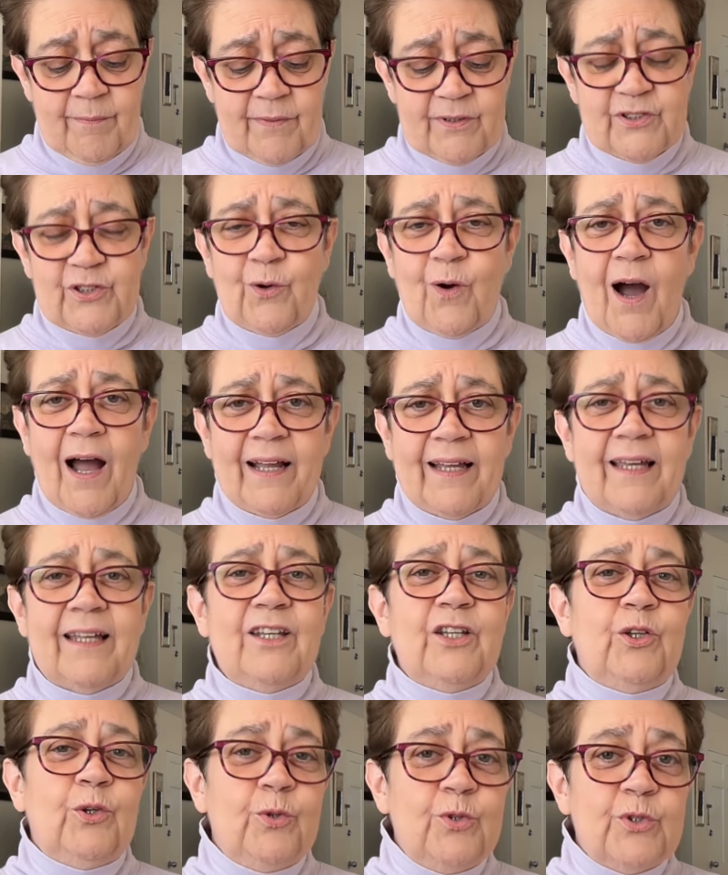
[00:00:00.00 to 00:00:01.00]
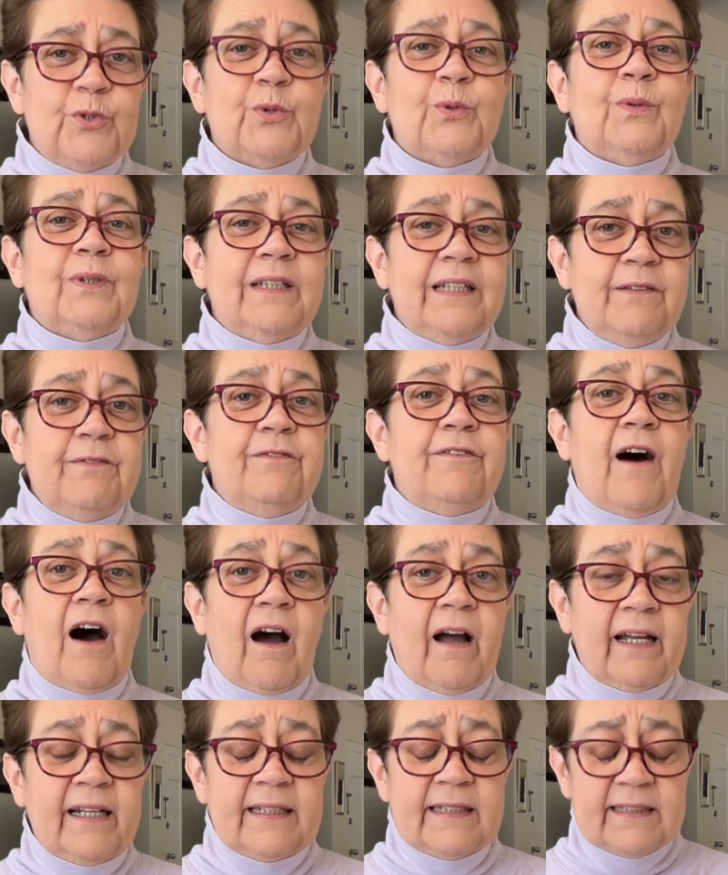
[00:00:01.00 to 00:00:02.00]
So I can usually
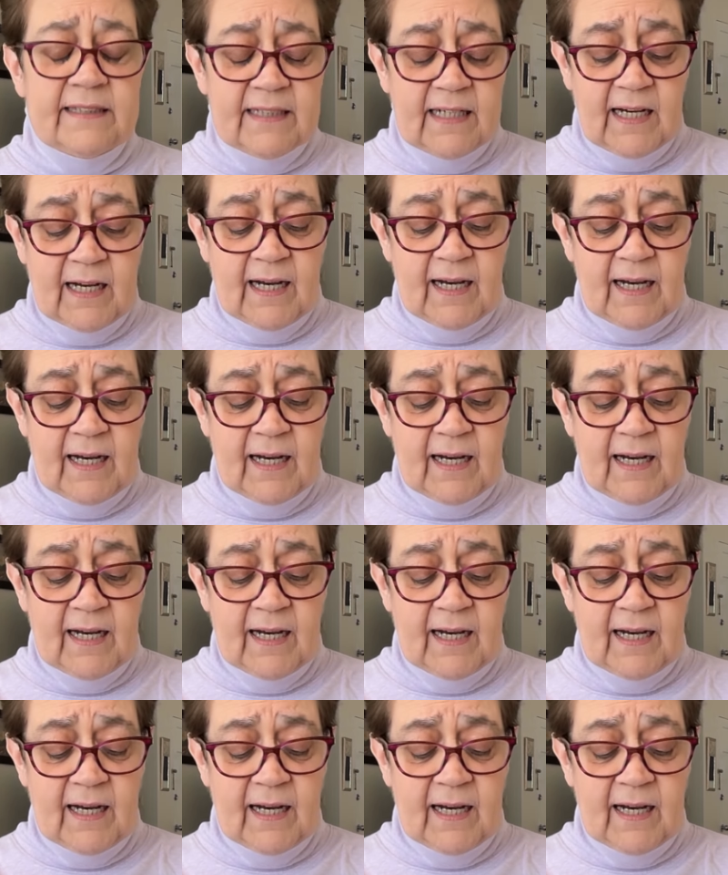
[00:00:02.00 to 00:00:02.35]
find